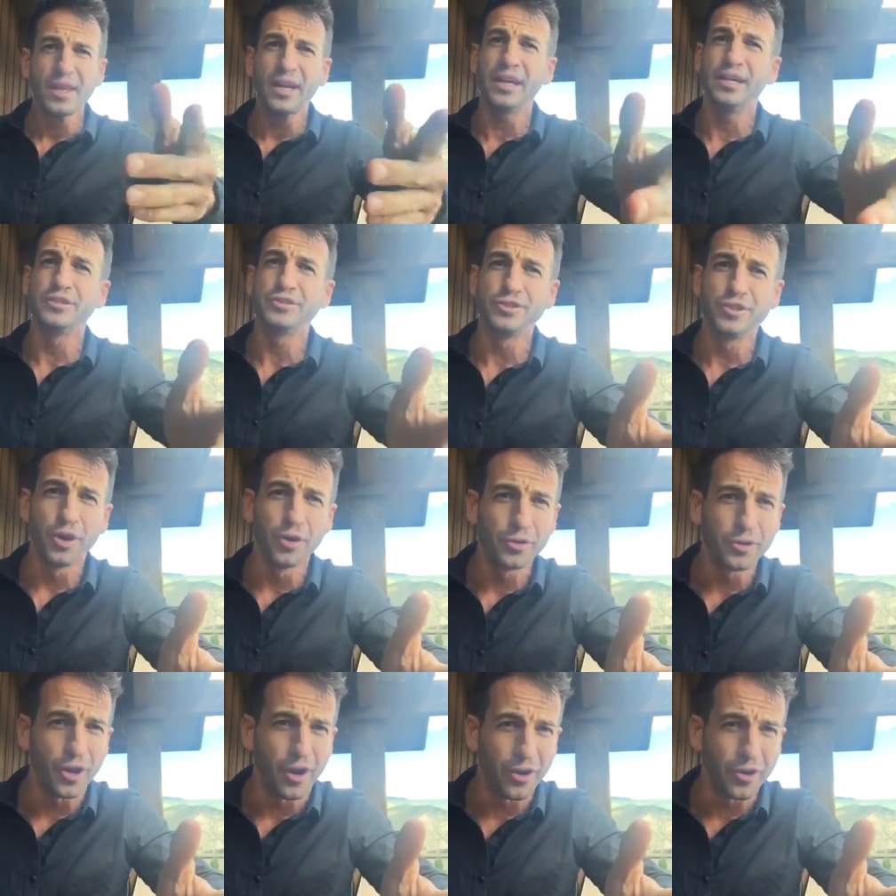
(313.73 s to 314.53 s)
is
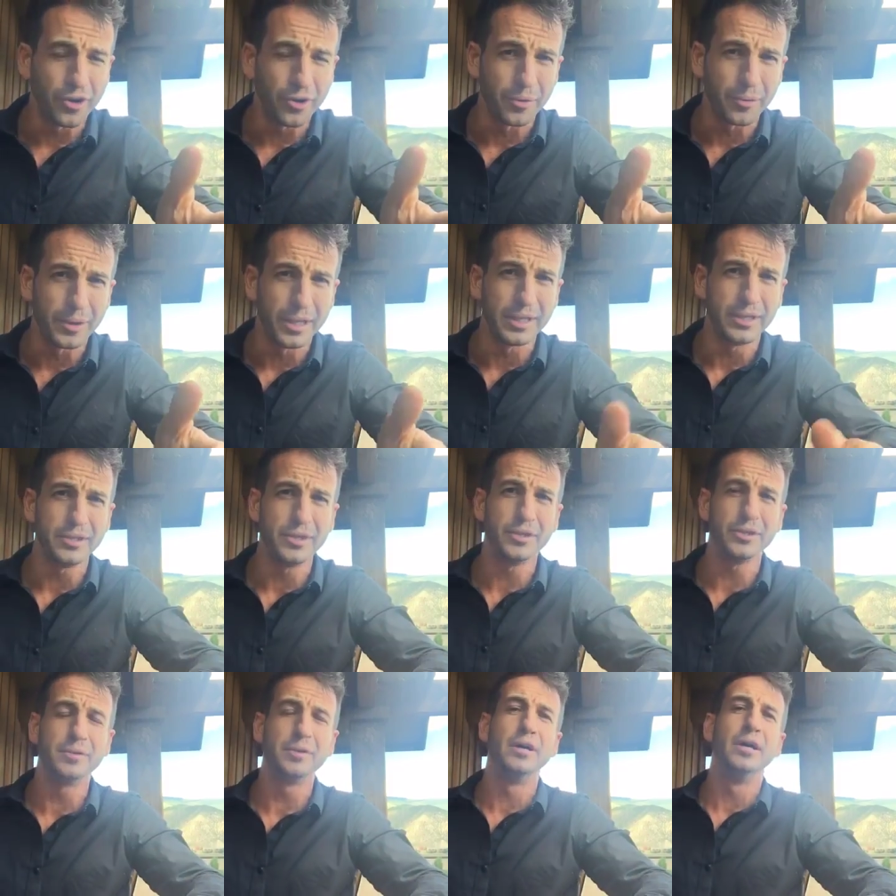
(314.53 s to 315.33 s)
no longer with
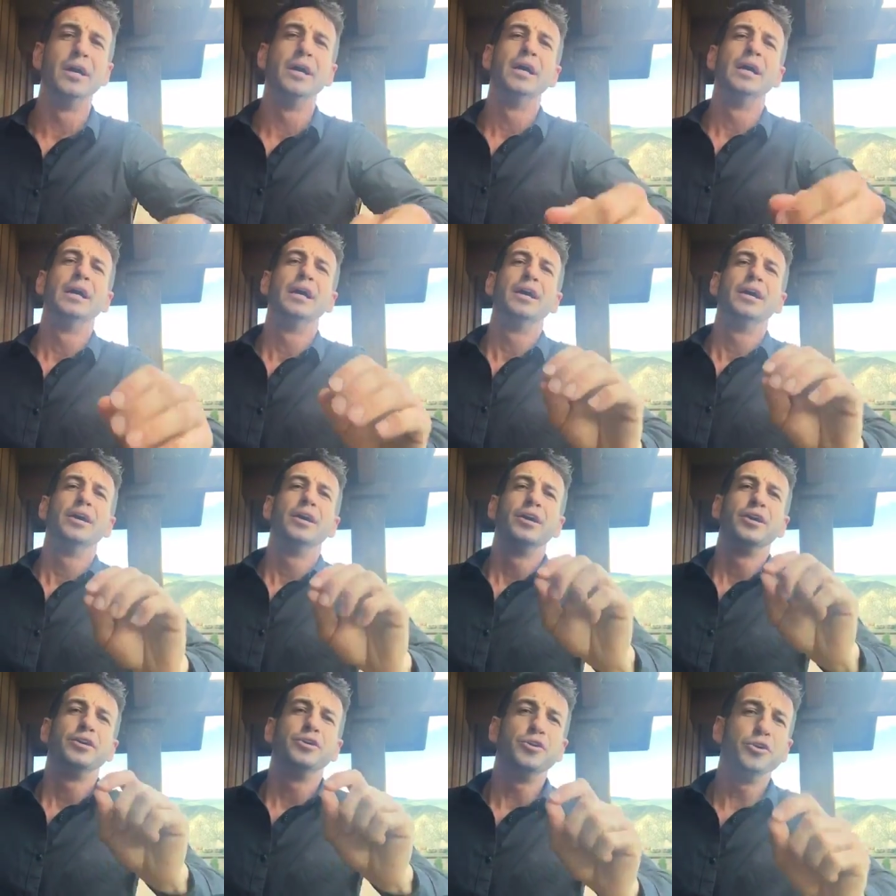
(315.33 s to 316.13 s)
you,
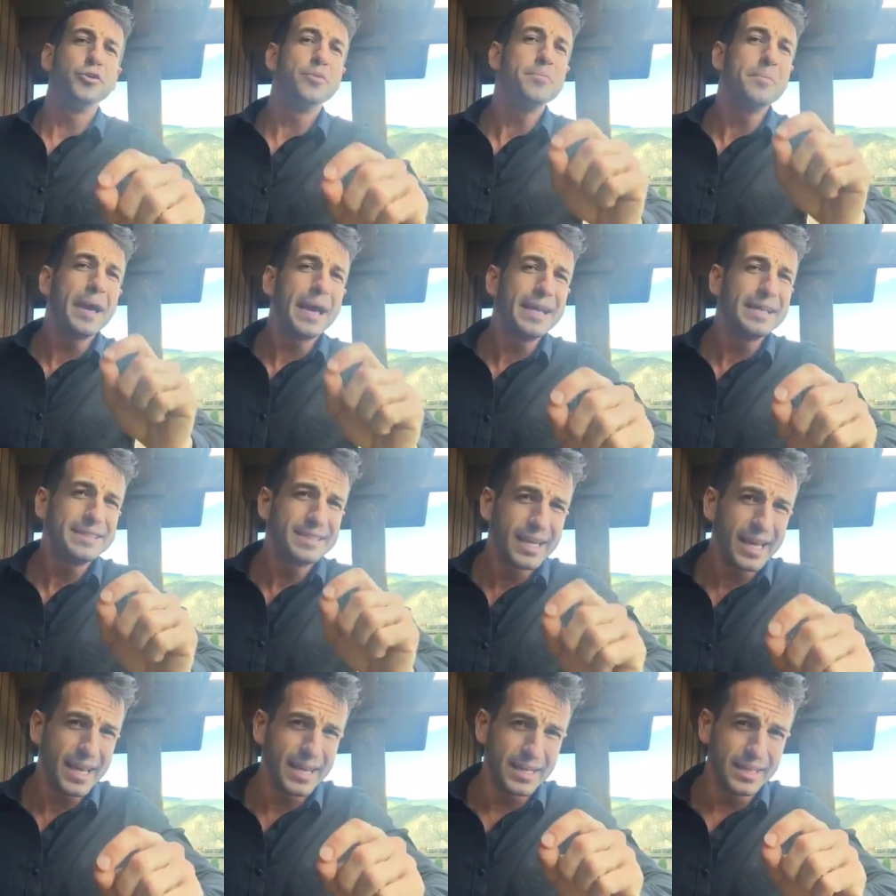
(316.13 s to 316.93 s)
you may
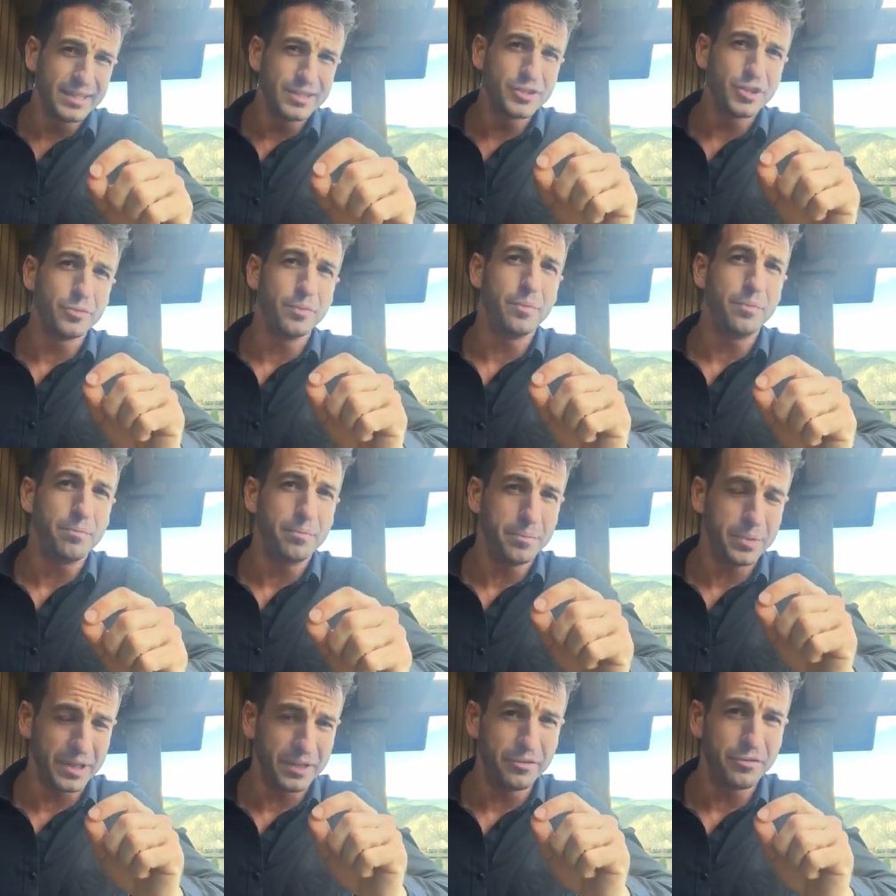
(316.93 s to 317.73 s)
tend to
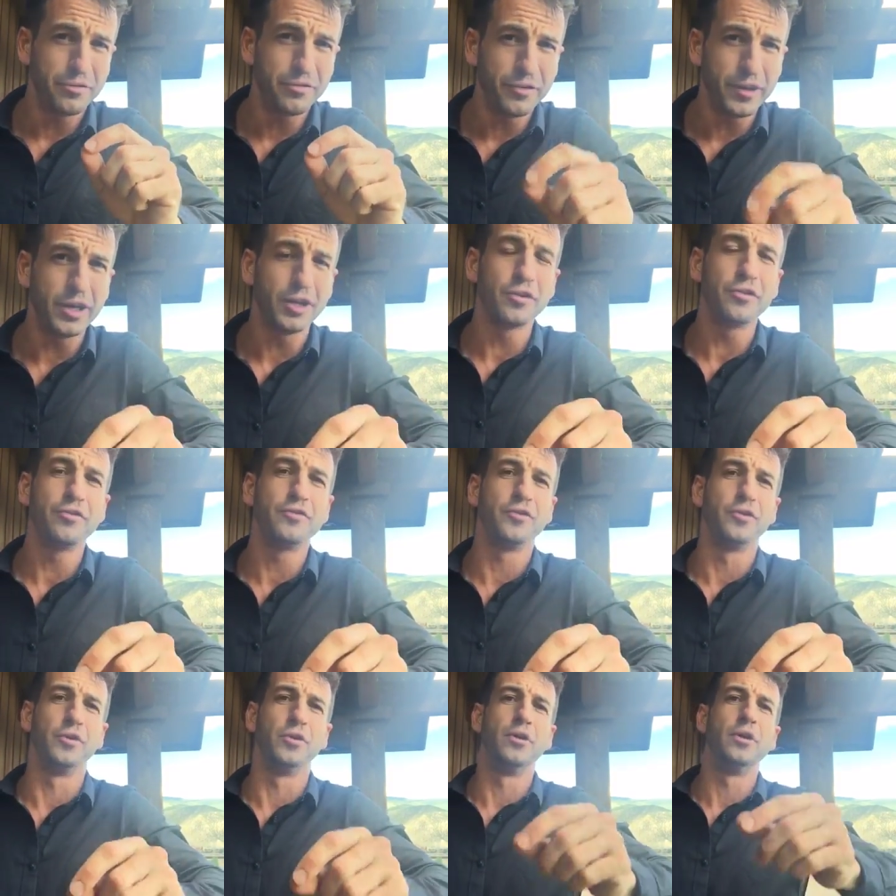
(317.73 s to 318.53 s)
be
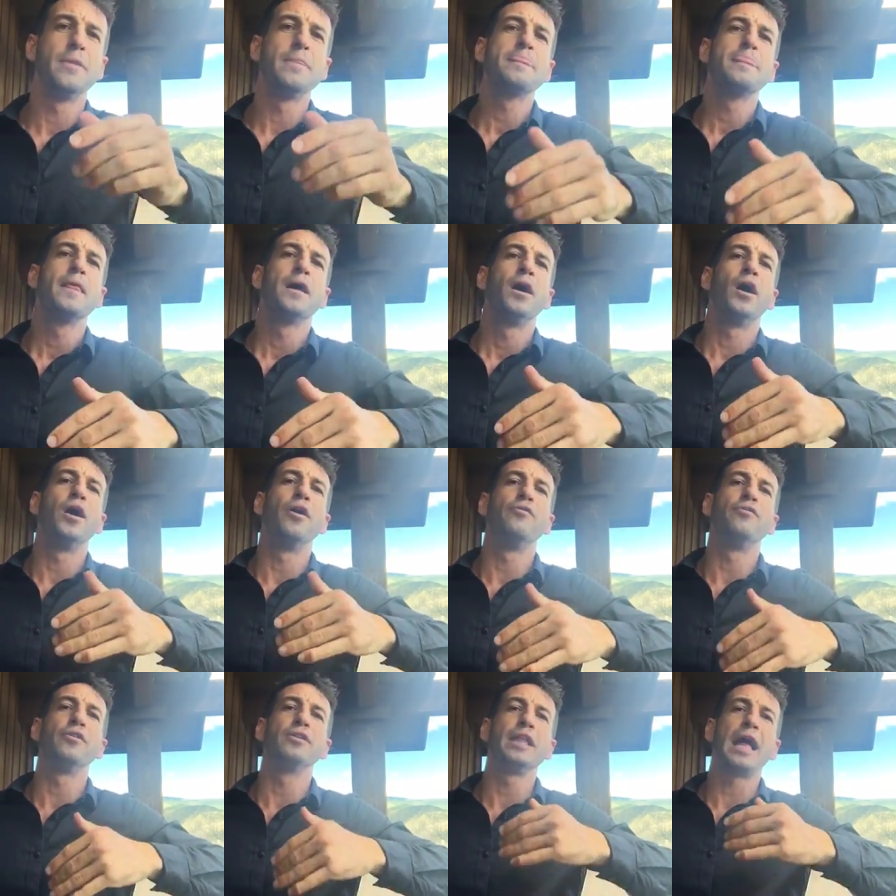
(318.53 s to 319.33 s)
fearful
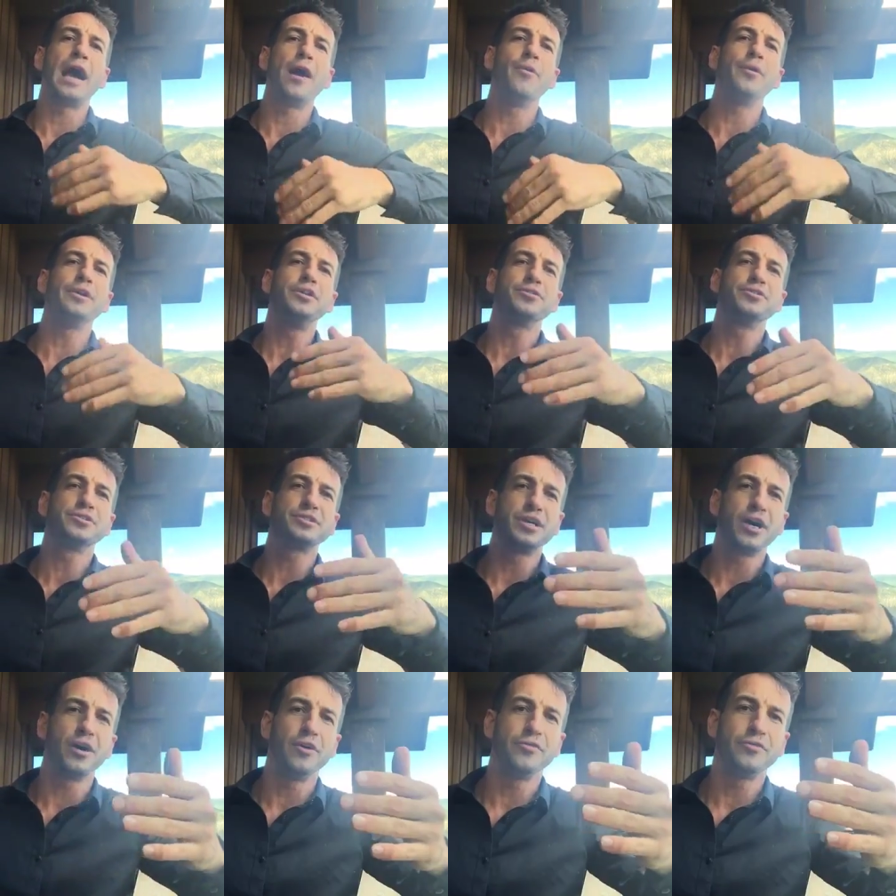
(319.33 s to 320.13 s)
of allowing
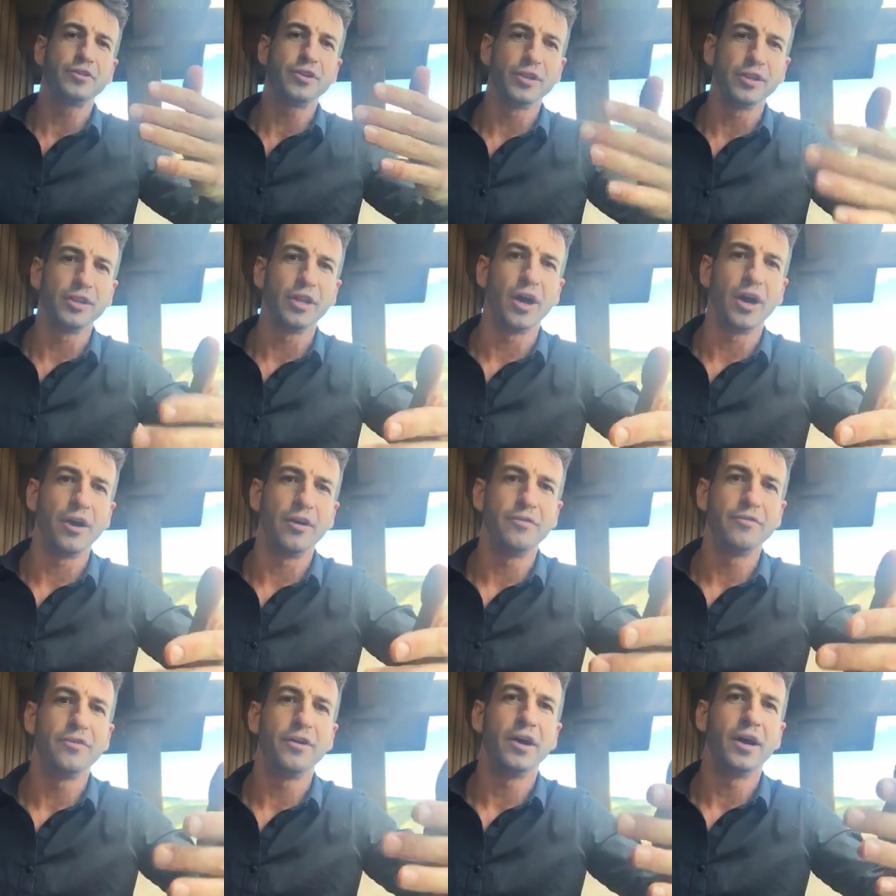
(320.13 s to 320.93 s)
yourself to
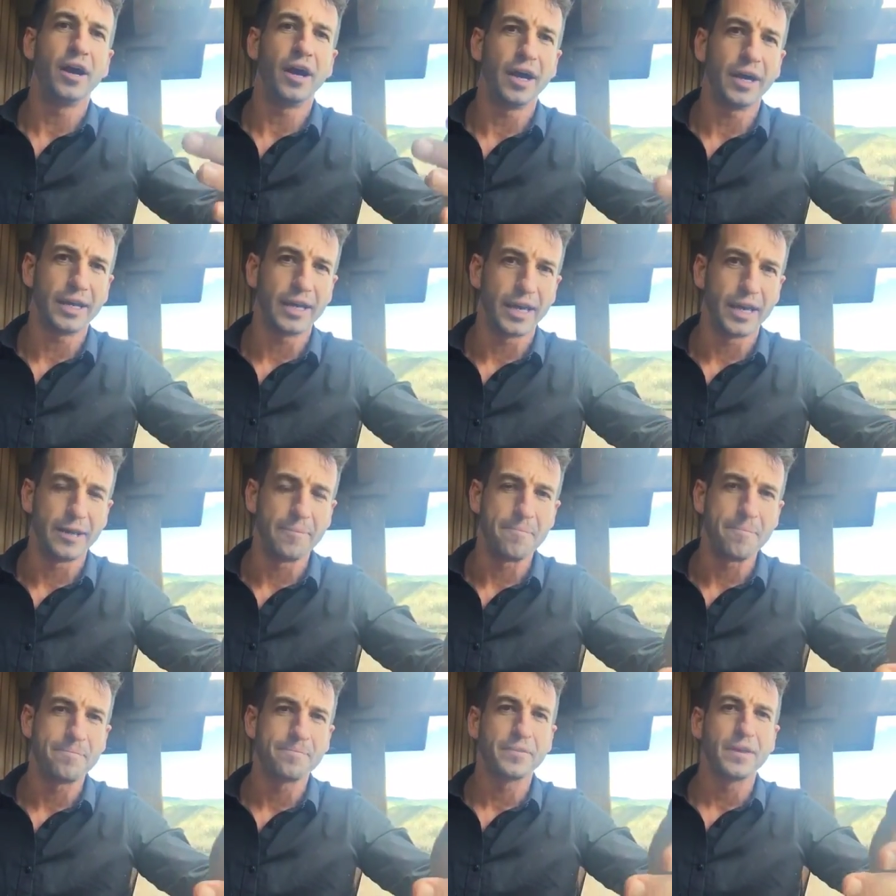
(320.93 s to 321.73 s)
love
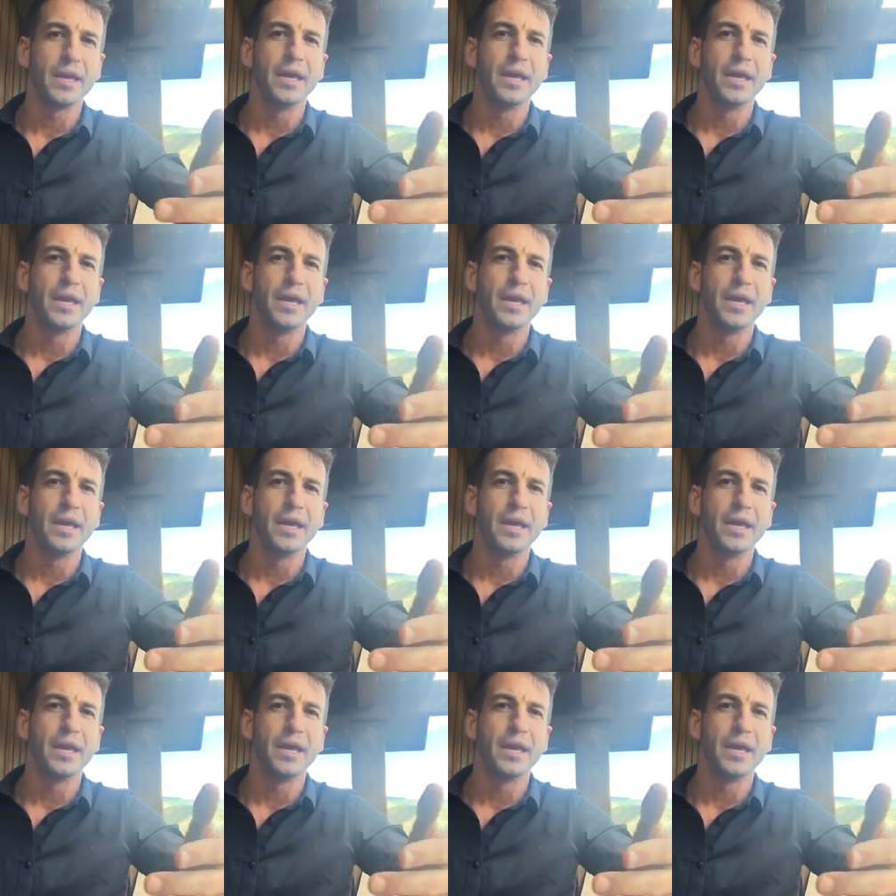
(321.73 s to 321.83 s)
again.